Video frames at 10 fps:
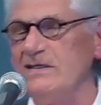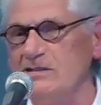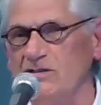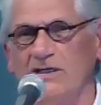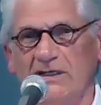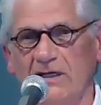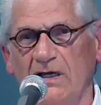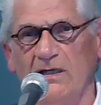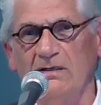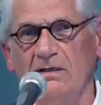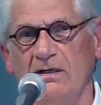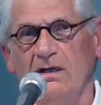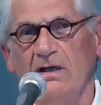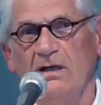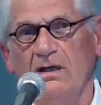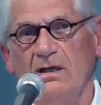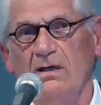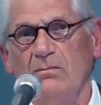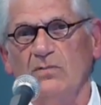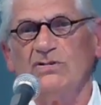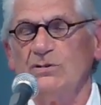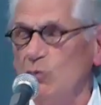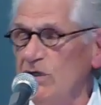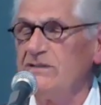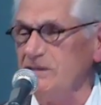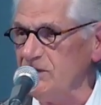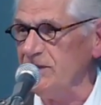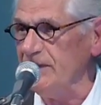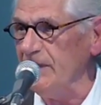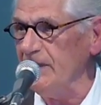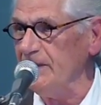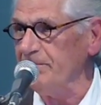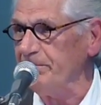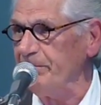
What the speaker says: in Synanon, but she worked in Synanon.